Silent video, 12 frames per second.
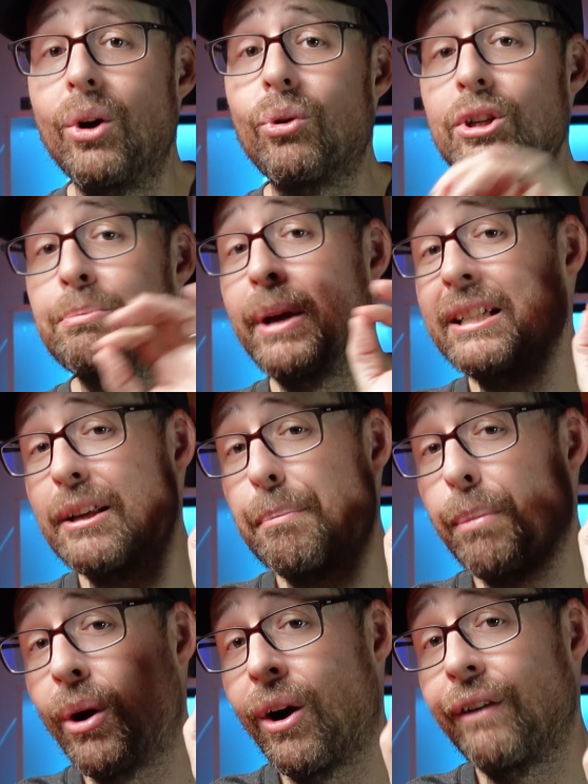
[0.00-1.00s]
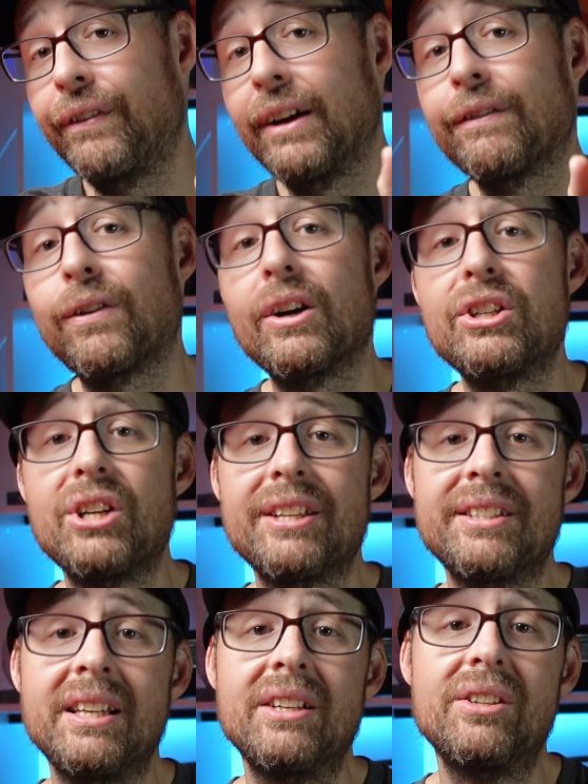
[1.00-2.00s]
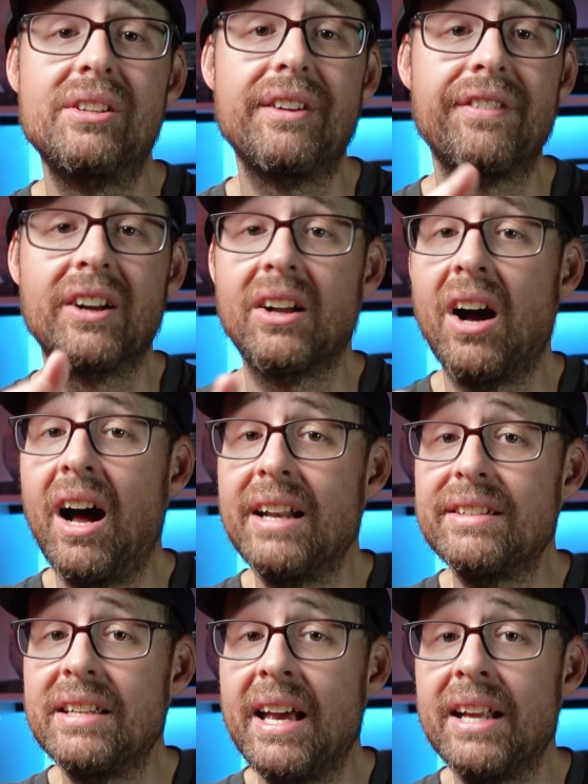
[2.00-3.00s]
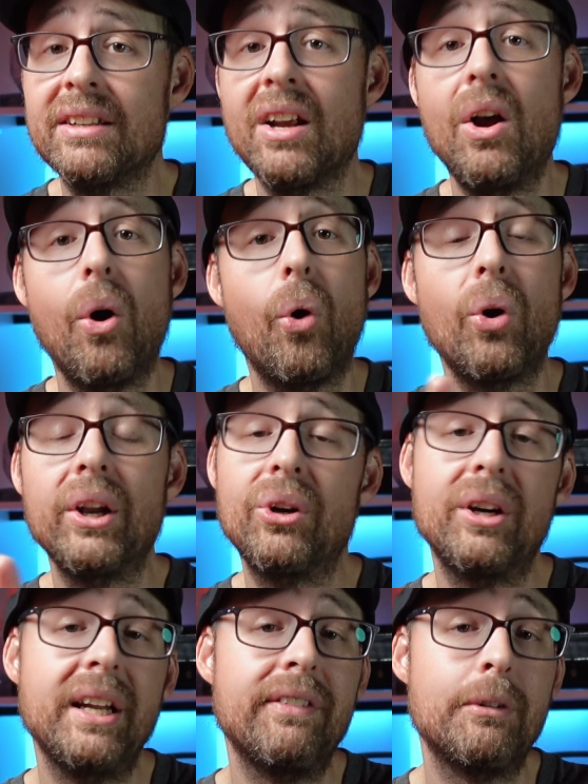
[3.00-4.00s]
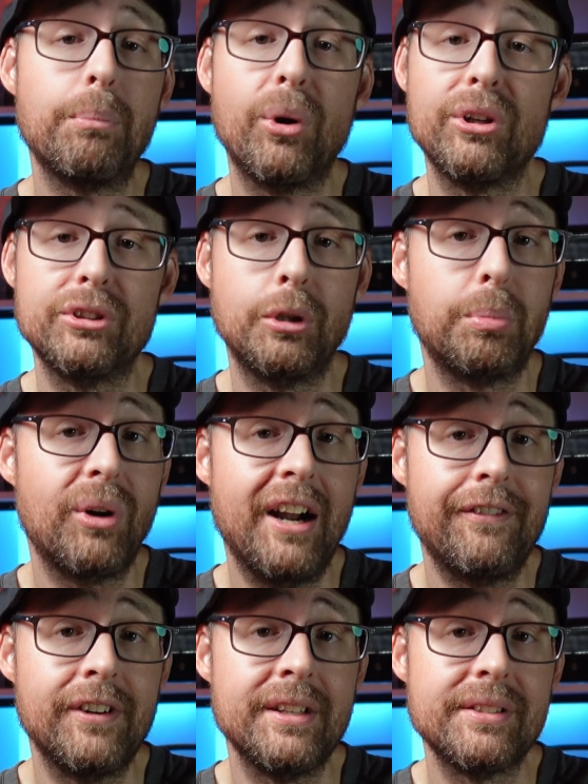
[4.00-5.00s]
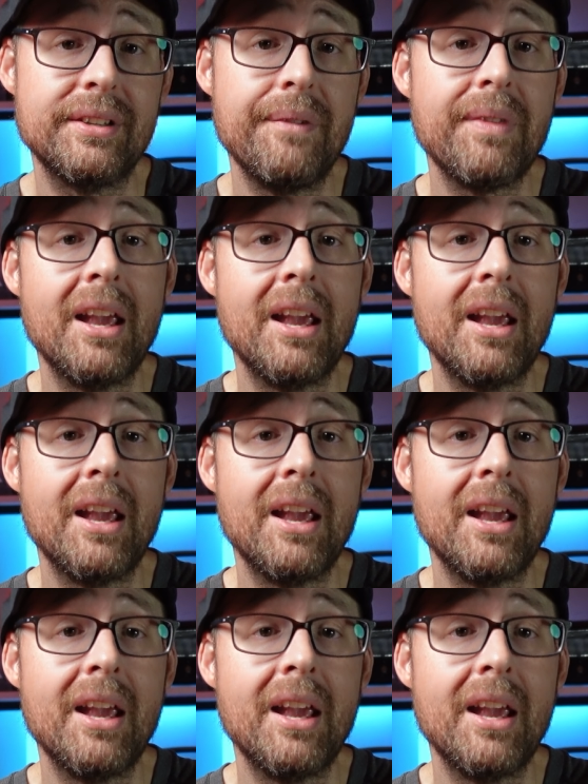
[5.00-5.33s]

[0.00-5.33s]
which makes it perfect for adjusting to different content or your even personal preference.